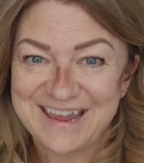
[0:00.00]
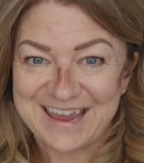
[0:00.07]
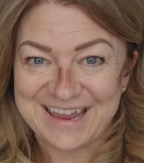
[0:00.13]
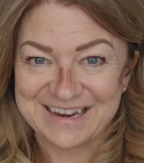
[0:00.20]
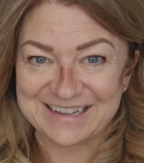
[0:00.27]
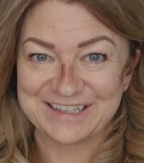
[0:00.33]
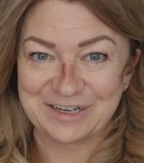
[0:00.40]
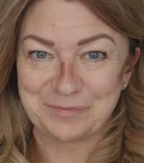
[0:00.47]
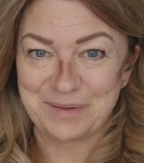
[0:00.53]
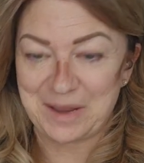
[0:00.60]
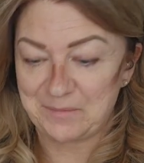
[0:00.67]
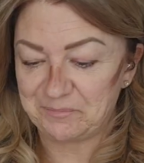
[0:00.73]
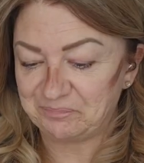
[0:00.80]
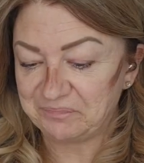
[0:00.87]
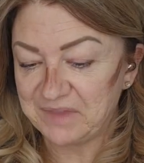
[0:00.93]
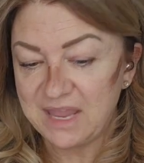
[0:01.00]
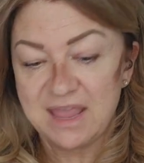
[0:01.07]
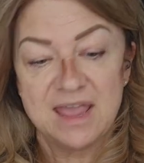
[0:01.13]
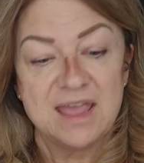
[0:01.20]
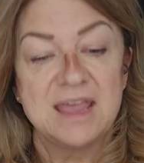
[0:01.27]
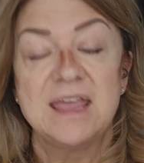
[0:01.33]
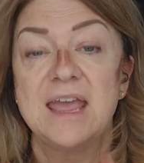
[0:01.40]
in a little bit.
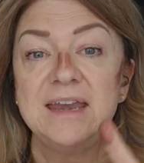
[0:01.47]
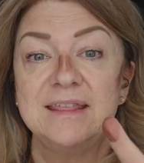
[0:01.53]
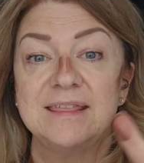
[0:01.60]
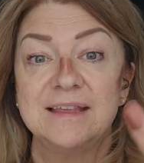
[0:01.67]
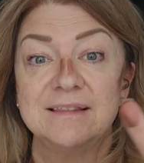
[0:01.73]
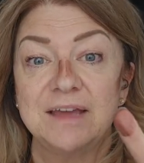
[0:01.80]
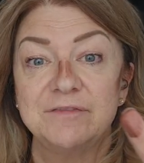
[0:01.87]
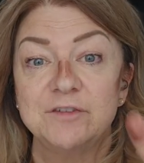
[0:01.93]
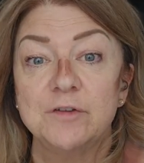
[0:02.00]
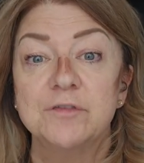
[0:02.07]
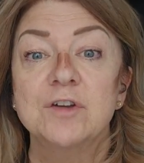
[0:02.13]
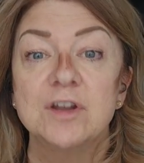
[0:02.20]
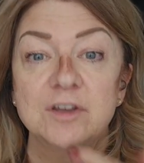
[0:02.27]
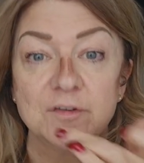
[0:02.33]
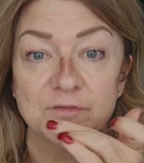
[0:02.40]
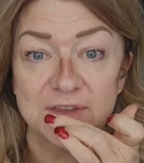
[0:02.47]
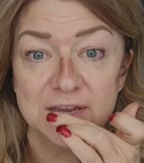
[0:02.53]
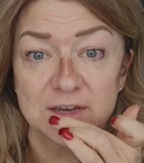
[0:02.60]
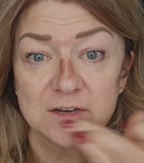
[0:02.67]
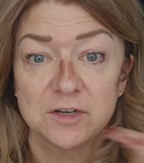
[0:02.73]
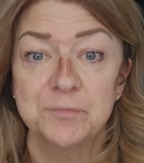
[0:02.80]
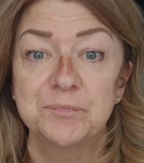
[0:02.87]
Anything left over on your
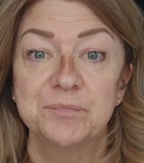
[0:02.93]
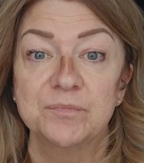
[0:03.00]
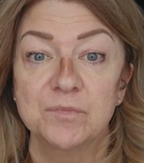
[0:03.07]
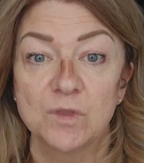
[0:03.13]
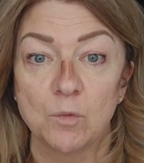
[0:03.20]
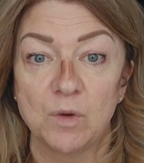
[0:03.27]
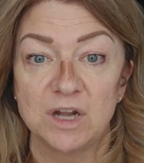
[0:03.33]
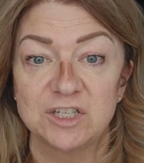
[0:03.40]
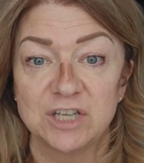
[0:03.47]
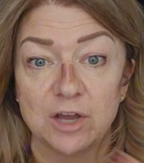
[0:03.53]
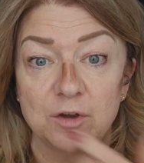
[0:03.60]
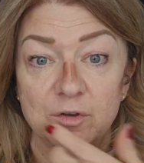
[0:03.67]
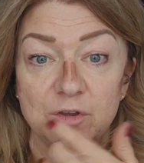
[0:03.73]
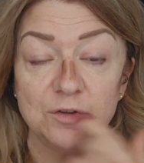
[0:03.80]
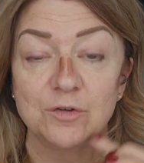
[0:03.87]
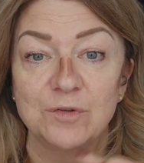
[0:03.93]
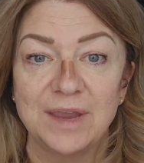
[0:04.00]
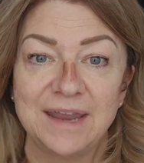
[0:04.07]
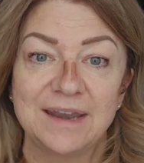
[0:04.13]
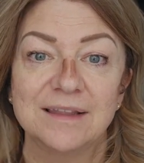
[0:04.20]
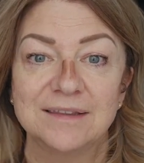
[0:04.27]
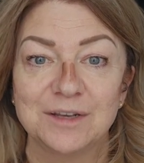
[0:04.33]
finger, watch how you
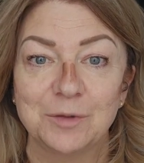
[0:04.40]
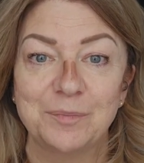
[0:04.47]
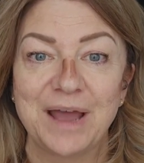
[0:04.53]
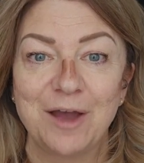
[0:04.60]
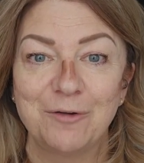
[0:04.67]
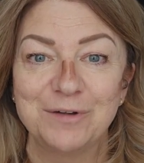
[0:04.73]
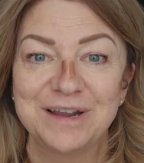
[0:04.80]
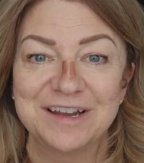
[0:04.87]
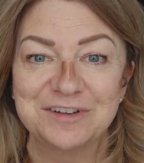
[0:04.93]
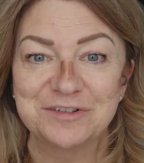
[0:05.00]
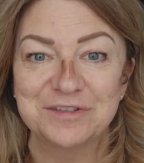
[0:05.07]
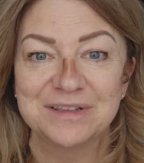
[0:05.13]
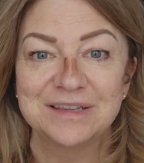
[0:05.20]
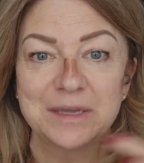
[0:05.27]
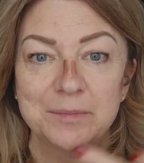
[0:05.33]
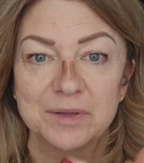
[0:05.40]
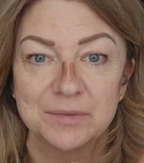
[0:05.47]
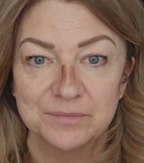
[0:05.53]
create a little pout under the lip.